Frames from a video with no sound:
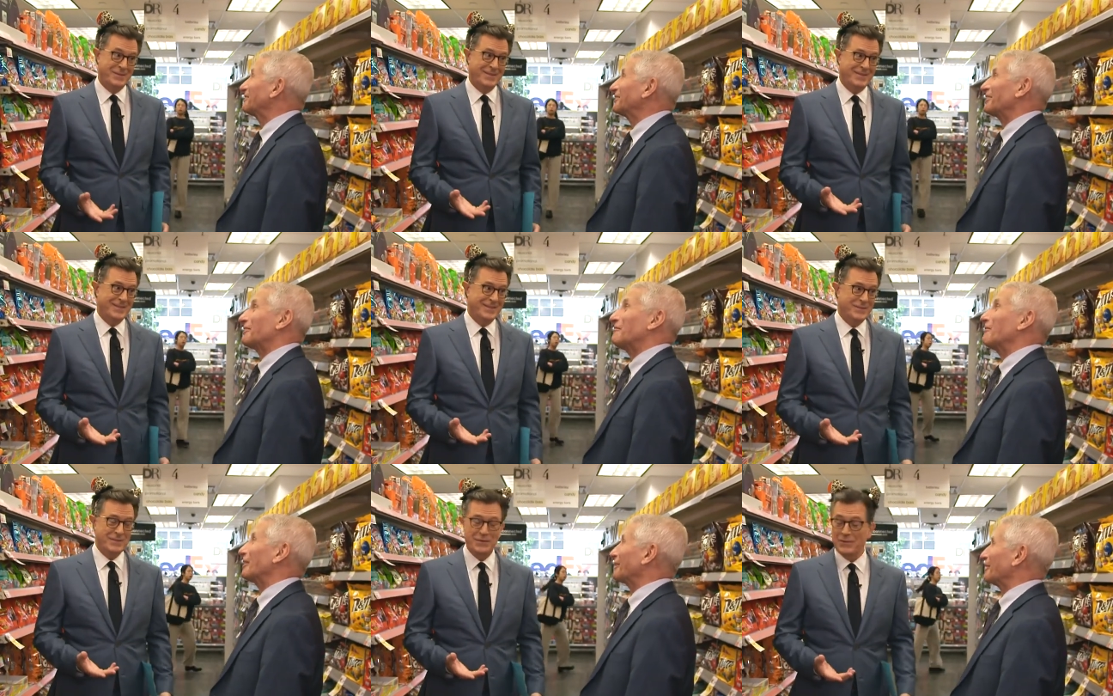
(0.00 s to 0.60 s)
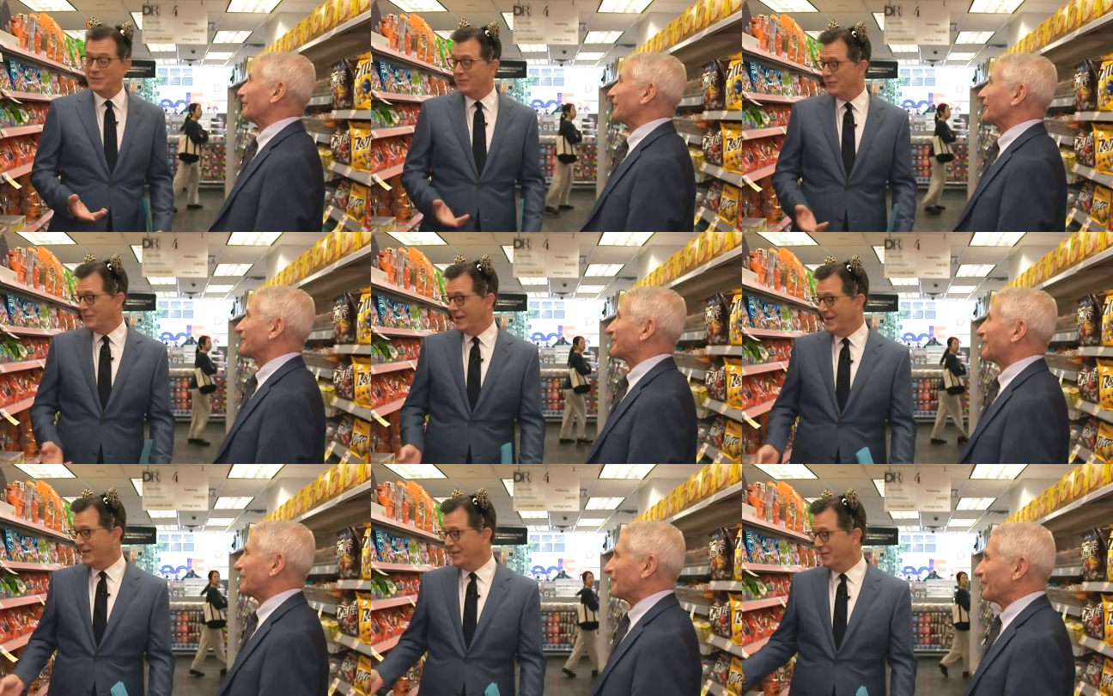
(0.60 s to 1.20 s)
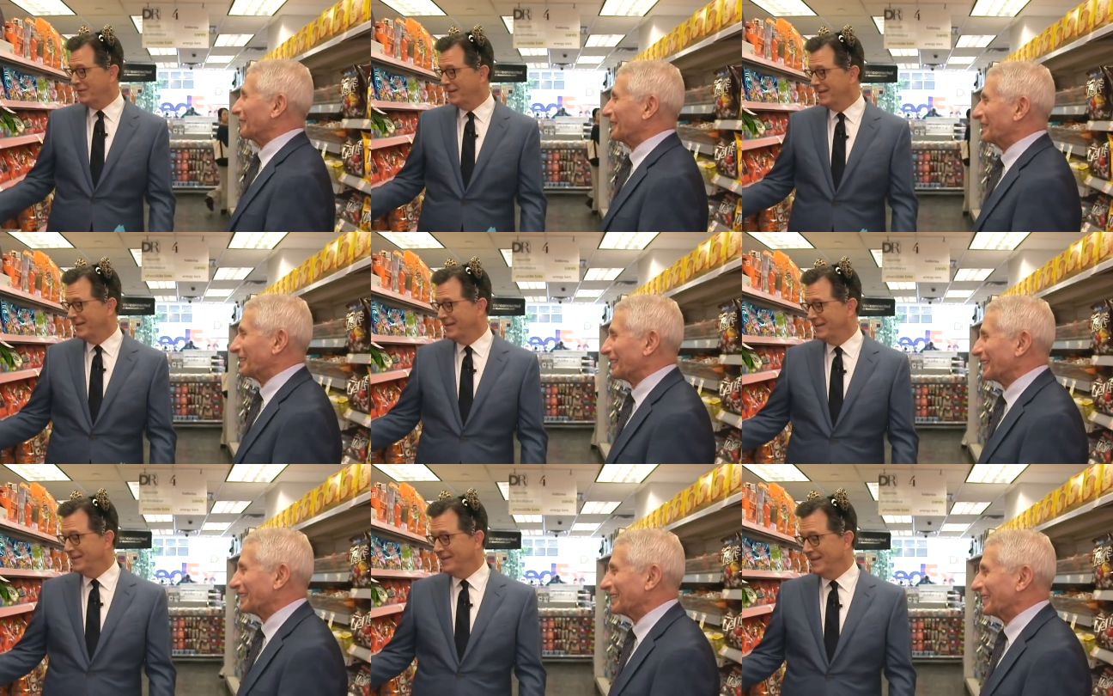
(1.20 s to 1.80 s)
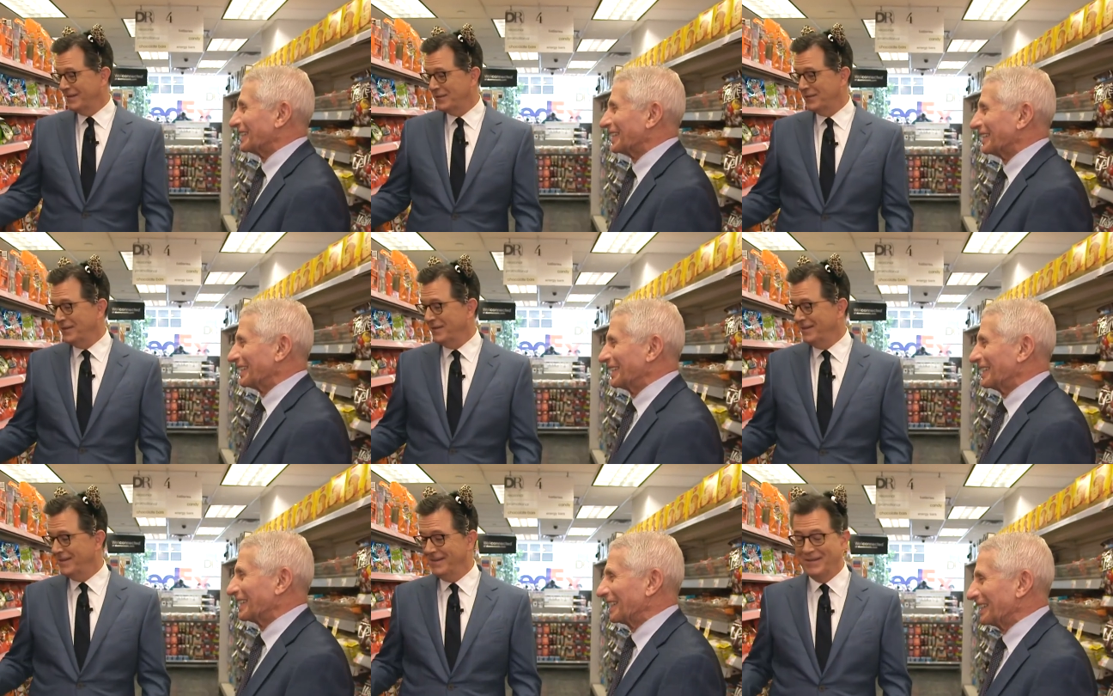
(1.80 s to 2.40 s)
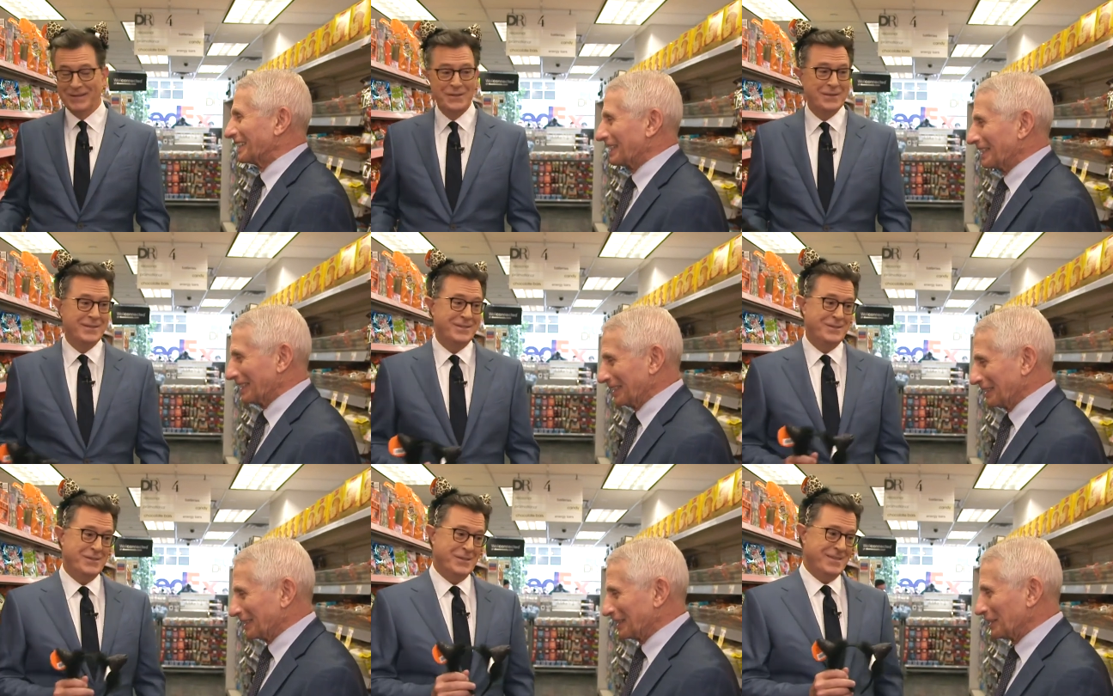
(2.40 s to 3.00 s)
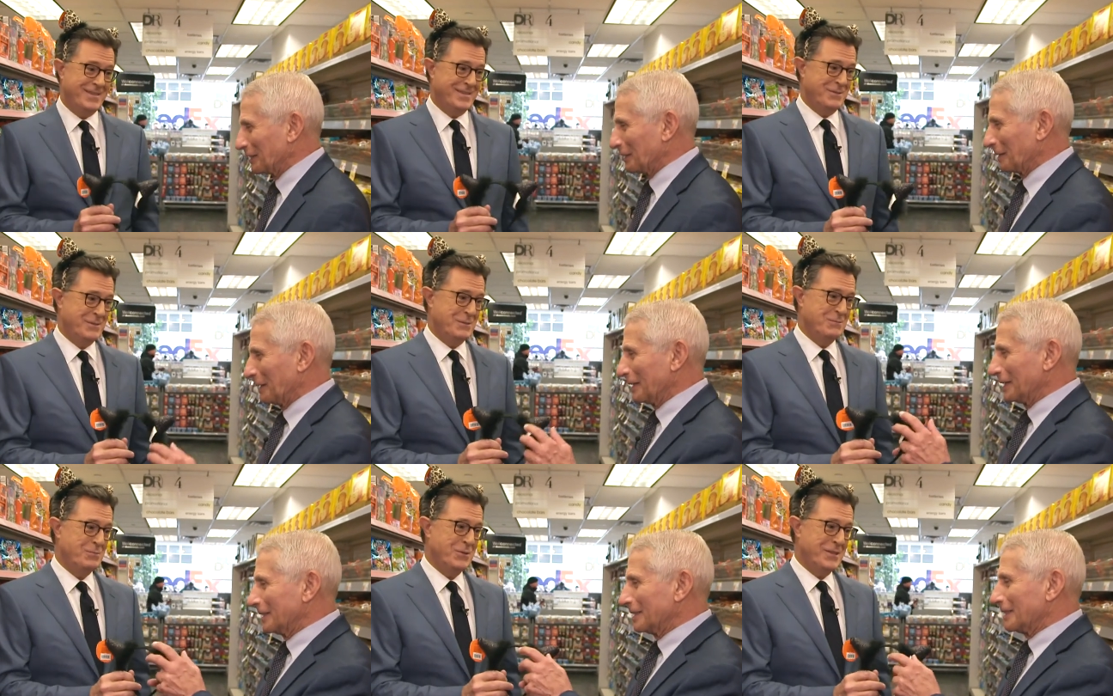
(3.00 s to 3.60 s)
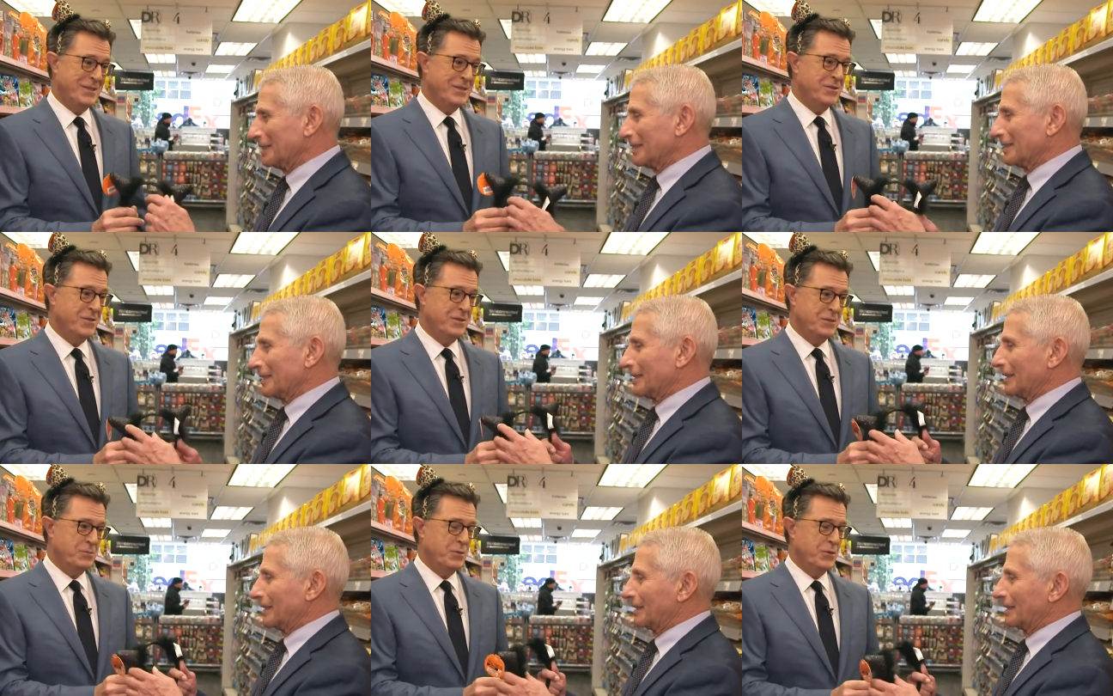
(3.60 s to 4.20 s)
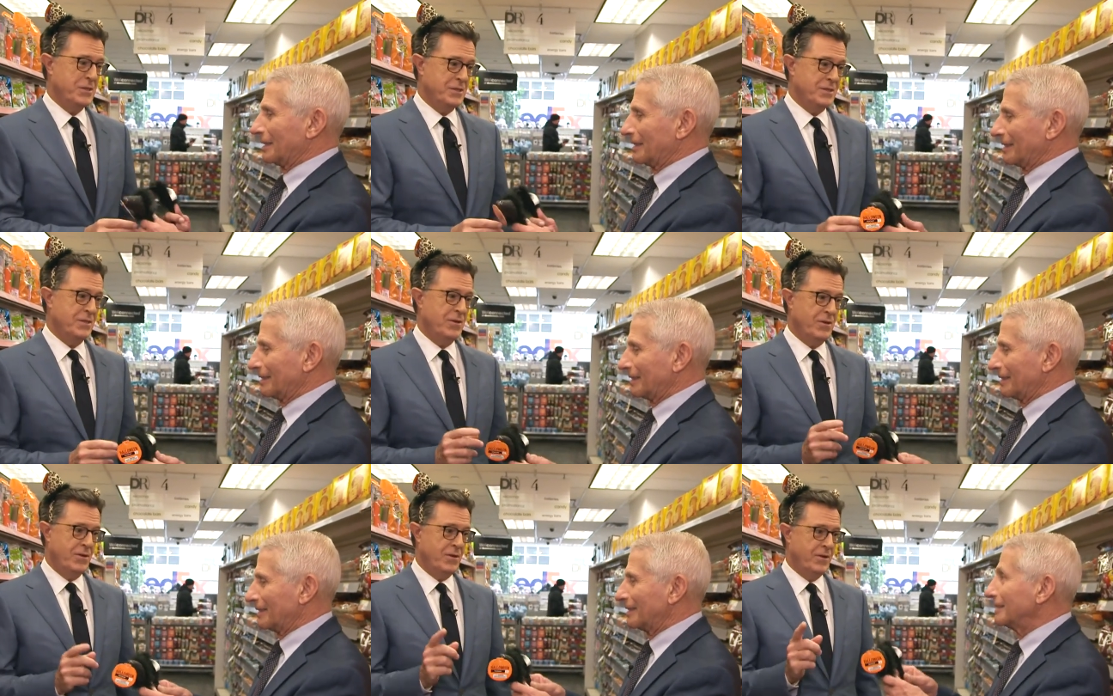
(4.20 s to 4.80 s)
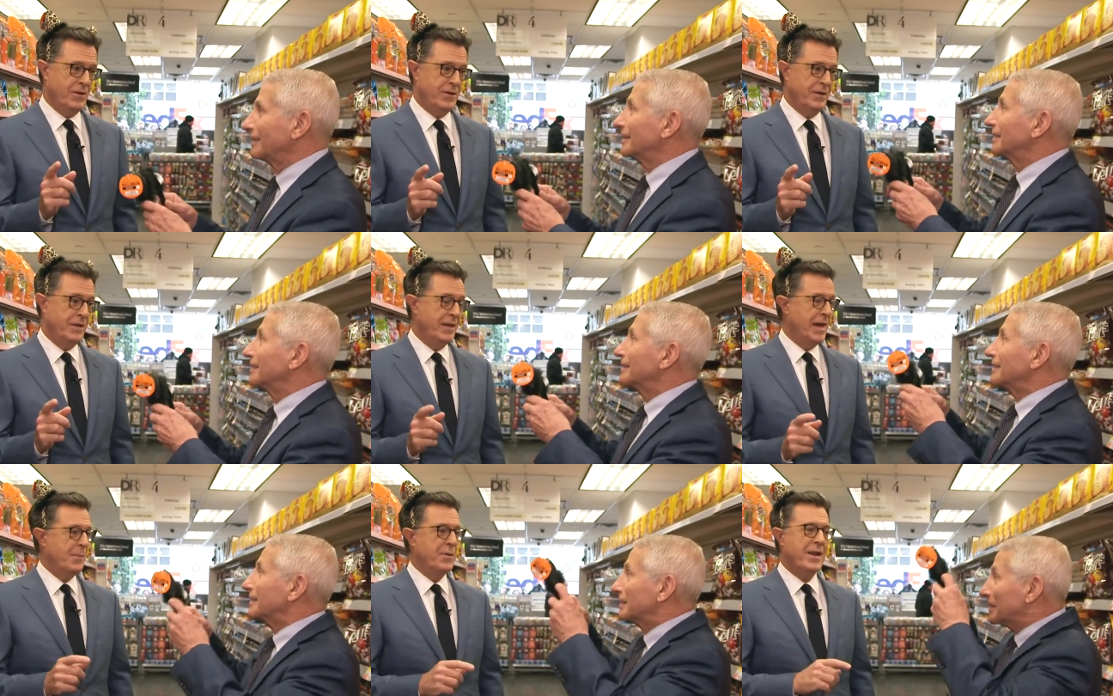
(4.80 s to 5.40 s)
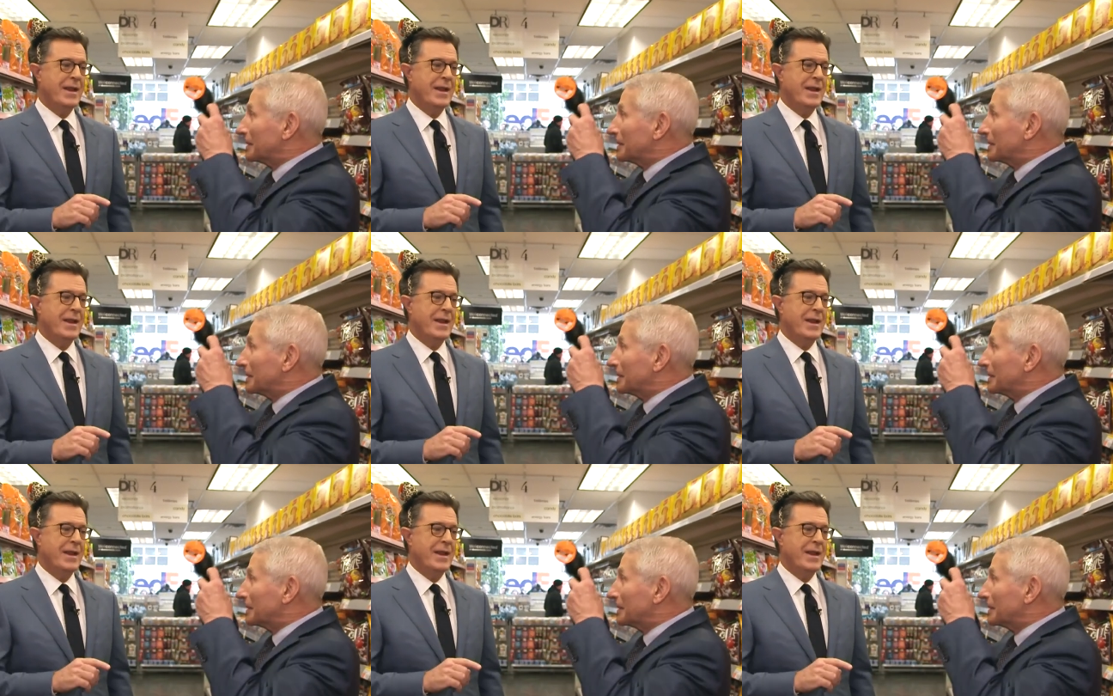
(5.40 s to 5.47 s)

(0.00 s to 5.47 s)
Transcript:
Speaker 1: you look wonderful, Thank you, Doctor. Just, just put these on. Just put these on, the, on. I'm